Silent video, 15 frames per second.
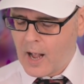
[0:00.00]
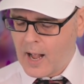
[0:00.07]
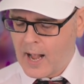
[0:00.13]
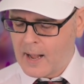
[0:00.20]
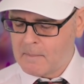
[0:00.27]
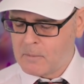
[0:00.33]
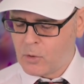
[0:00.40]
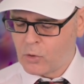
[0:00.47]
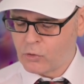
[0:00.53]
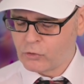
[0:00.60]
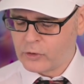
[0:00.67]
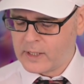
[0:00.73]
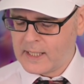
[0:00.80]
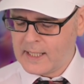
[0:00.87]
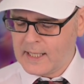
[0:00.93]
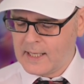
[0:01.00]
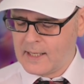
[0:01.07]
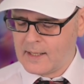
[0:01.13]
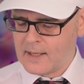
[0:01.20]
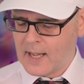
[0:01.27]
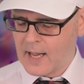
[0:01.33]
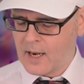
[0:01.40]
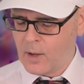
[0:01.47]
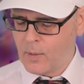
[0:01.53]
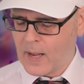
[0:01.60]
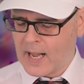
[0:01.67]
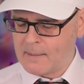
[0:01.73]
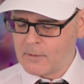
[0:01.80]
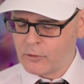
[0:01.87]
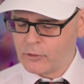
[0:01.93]
Amory. Hello,
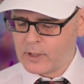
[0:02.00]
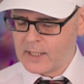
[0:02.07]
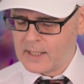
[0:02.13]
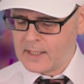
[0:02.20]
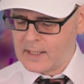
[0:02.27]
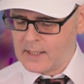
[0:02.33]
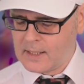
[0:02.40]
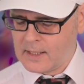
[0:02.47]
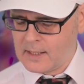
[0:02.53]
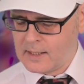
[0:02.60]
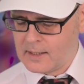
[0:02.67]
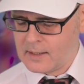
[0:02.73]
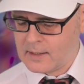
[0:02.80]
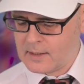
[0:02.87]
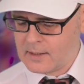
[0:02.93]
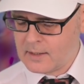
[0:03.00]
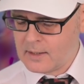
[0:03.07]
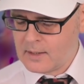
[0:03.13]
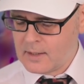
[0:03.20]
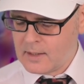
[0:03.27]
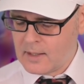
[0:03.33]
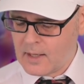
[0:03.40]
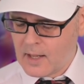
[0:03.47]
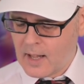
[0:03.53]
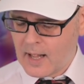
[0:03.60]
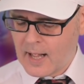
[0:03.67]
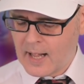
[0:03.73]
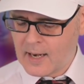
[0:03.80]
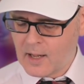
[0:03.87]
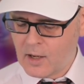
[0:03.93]
Amory.
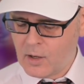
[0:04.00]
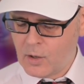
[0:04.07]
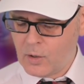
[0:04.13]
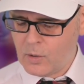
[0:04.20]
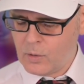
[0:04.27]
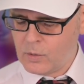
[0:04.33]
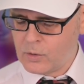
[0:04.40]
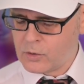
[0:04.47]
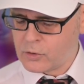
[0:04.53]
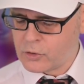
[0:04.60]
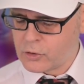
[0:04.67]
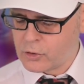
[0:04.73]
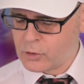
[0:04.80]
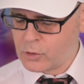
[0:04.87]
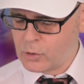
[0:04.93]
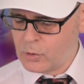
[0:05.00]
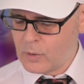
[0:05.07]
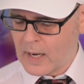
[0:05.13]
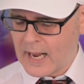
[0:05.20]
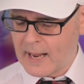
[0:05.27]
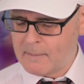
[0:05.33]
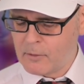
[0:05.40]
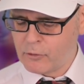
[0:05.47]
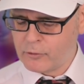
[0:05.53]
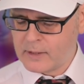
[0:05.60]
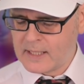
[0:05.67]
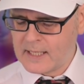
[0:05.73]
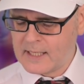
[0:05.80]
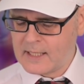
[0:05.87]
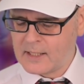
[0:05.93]
Hello to
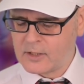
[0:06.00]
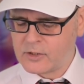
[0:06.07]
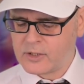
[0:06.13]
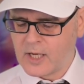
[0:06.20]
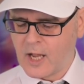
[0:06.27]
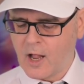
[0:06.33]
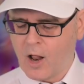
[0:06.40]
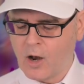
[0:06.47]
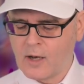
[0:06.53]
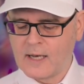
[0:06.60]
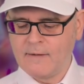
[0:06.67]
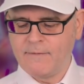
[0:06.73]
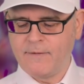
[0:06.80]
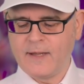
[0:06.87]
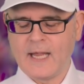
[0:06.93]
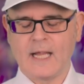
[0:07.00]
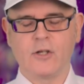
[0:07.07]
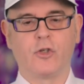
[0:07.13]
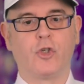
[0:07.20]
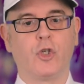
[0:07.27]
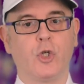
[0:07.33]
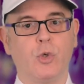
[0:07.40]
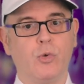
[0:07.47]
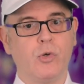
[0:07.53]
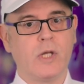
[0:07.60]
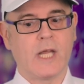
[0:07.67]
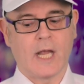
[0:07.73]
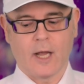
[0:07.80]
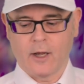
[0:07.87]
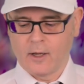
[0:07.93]
Amory de Olivier
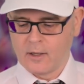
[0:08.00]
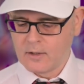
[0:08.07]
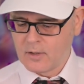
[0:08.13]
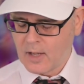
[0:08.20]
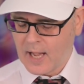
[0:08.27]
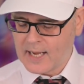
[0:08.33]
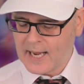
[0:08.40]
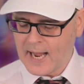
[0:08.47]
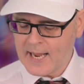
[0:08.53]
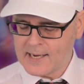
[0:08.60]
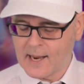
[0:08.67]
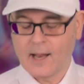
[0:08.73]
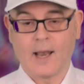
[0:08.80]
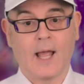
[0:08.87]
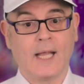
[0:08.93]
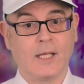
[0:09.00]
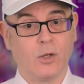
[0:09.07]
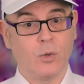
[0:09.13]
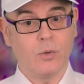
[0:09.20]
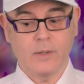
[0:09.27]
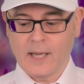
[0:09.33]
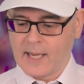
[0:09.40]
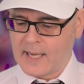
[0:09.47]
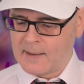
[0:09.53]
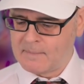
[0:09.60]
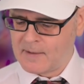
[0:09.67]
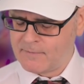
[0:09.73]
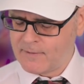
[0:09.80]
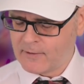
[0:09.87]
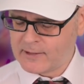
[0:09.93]
Jr. Again, I like your
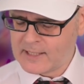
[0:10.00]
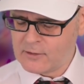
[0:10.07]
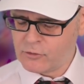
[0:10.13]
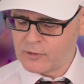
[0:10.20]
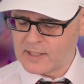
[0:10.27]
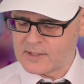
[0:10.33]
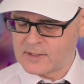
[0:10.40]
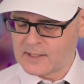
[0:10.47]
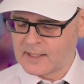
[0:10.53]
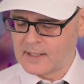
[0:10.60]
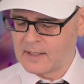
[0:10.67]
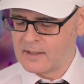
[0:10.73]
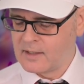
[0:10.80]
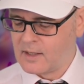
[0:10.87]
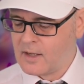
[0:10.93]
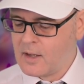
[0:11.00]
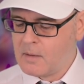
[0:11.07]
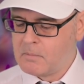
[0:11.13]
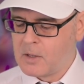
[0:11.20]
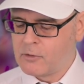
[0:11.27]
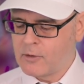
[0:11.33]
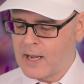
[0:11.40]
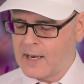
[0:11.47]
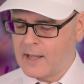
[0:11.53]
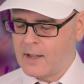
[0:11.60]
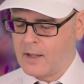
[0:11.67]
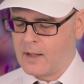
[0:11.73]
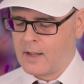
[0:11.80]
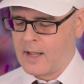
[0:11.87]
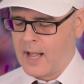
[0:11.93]
name. Very interesting.
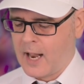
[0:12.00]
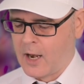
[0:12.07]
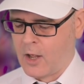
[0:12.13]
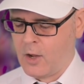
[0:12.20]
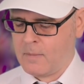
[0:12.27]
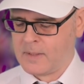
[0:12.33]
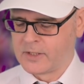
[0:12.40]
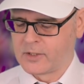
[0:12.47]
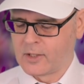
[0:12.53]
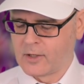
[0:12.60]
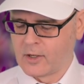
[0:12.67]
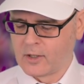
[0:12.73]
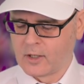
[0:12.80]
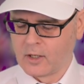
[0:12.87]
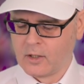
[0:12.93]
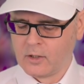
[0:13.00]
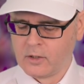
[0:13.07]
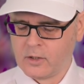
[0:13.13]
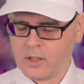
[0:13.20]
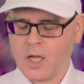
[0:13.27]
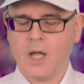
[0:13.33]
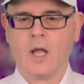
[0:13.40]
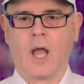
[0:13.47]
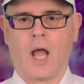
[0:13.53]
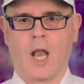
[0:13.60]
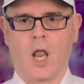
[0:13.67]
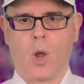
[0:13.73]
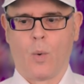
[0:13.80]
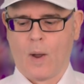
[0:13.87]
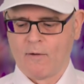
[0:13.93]
Mirella. Hello, Mr. Duncan.
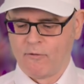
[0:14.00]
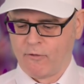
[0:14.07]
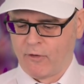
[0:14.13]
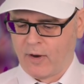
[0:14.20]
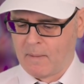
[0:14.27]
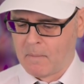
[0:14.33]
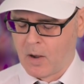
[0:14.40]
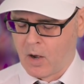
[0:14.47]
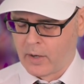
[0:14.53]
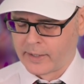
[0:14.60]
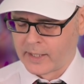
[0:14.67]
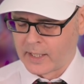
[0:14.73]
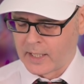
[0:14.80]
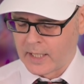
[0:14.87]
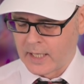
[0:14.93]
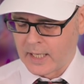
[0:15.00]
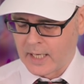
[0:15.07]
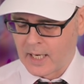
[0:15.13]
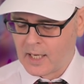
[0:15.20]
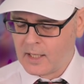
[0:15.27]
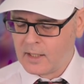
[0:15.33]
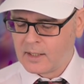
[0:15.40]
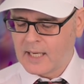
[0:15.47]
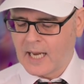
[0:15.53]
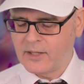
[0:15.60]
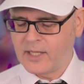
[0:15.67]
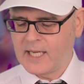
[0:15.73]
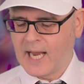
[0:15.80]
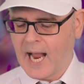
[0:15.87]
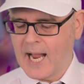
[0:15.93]
Hello, everybody.
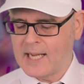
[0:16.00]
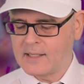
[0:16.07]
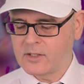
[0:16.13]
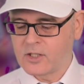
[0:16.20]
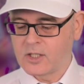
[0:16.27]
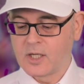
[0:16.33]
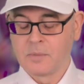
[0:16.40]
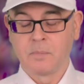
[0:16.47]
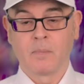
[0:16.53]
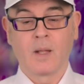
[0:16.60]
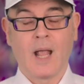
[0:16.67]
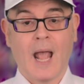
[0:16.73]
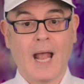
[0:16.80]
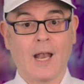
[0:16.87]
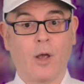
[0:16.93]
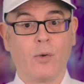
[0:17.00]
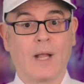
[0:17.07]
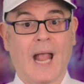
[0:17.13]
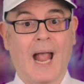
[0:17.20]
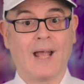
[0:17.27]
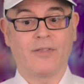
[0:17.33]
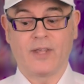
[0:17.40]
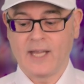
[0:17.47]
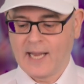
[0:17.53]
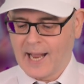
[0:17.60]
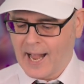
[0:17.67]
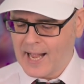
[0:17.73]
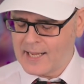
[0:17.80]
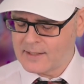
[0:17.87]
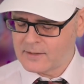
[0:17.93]
Kathy Cat. Hello, Kathy
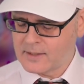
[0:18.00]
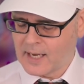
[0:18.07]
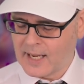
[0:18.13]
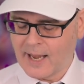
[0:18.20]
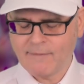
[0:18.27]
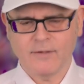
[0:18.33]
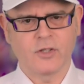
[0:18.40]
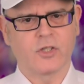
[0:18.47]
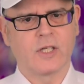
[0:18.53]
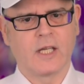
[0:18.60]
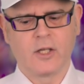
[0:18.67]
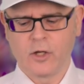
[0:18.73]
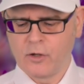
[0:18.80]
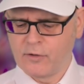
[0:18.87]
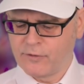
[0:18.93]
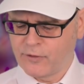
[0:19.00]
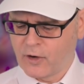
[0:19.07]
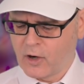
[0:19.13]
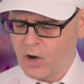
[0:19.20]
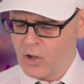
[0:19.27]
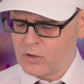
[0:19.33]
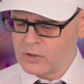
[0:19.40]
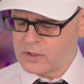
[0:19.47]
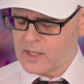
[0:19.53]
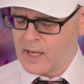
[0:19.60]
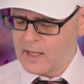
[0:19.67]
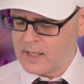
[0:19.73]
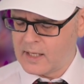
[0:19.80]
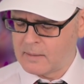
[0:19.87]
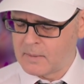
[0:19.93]
Cat. I haven't seen you for a long
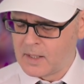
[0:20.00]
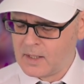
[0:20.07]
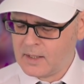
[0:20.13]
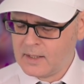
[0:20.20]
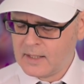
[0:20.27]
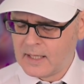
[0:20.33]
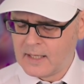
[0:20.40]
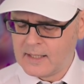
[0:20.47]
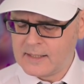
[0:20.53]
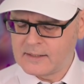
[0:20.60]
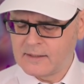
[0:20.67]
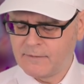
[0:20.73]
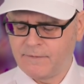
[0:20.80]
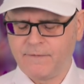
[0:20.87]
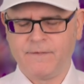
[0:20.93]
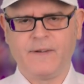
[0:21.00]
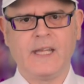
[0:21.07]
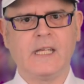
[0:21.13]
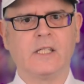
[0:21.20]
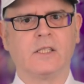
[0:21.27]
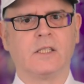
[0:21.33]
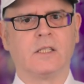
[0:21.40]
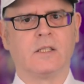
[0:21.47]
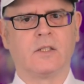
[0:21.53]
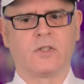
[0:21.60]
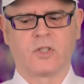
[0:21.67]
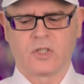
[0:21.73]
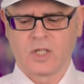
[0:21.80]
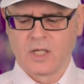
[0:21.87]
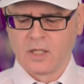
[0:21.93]
time. At least it
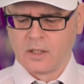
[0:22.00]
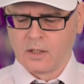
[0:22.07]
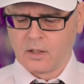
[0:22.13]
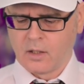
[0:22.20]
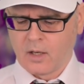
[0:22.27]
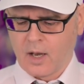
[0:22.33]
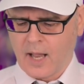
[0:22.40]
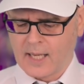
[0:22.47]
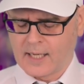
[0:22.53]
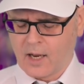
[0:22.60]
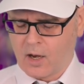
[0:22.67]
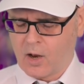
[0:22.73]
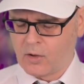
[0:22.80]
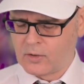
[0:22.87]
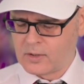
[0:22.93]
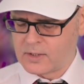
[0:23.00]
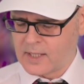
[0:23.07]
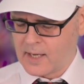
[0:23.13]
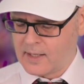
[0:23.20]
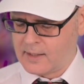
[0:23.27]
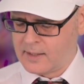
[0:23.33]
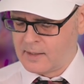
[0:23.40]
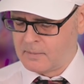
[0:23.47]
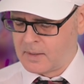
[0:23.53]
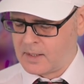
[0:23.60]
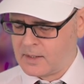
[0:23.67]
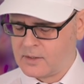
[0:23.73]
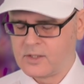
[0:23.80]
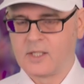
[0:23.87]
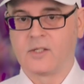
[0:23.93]
feels like a long time
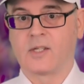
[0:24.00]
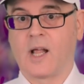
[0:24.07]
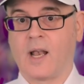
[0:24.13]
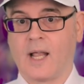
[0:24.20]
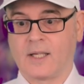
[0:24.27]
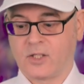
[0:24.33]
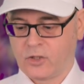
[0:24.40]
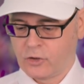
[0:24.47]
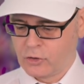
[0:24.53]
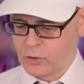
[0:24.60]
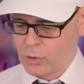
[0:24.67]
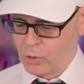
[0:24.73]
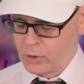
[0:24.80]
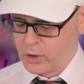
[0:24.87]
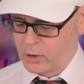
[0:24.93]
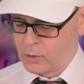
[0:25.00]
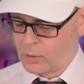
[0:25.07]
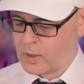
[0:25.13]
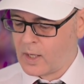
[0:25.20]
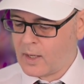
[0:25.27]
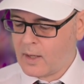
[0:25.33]
since I last saw you.